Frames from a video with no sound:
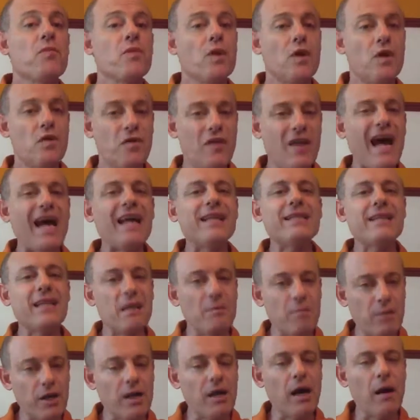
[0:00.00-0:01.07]
That can
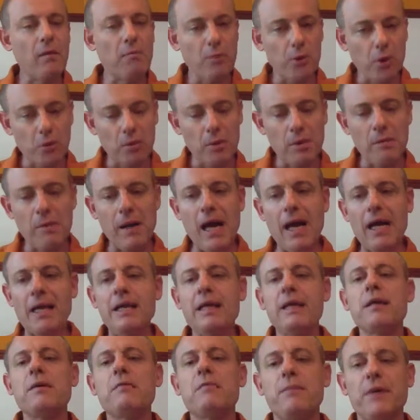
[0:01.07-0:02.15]
become
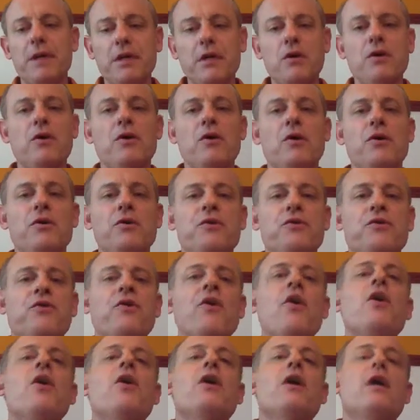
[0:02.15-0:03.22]
problematic because
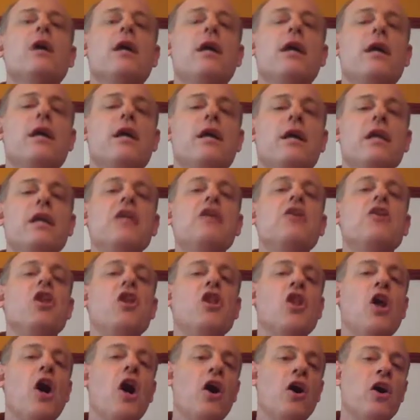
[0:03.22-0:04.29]
in
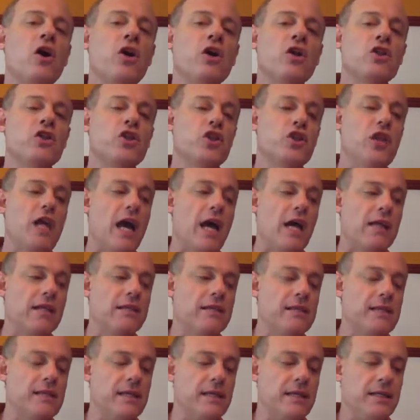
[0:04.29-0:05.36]
large data
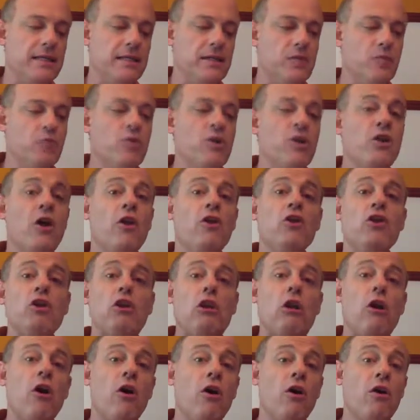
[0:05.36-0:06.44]
sets with a
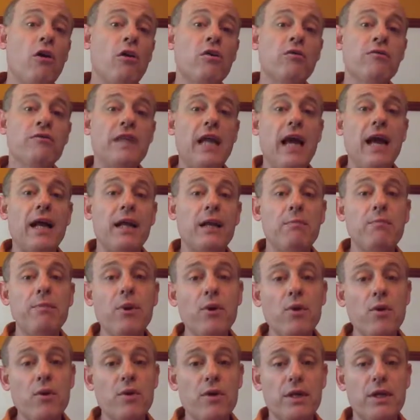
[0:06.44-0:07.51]
lot of data
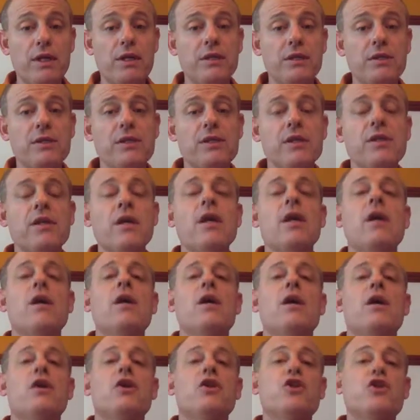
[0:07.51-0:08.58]
points,
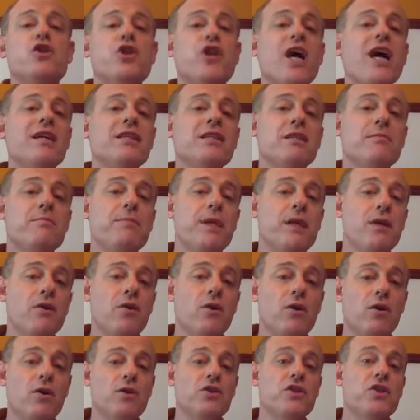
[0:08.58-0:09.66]
just
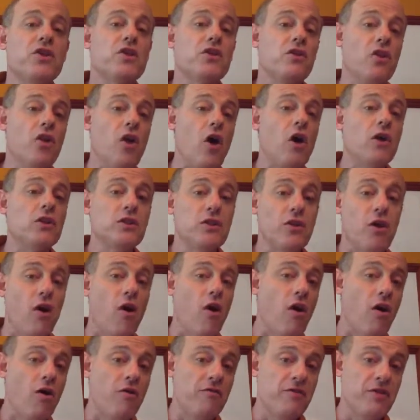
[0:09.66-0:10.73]
because there are lots
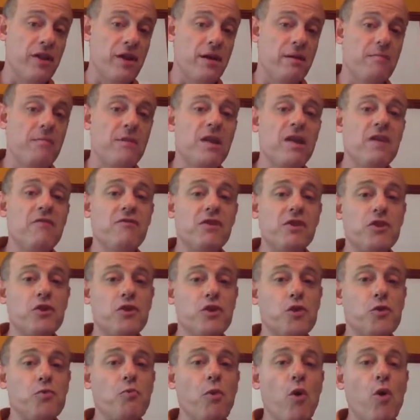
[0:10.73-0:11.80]
of them, even
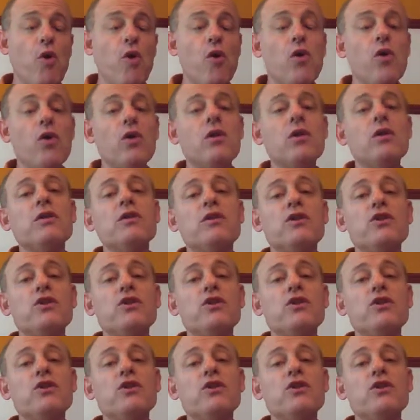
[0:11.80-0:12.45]
small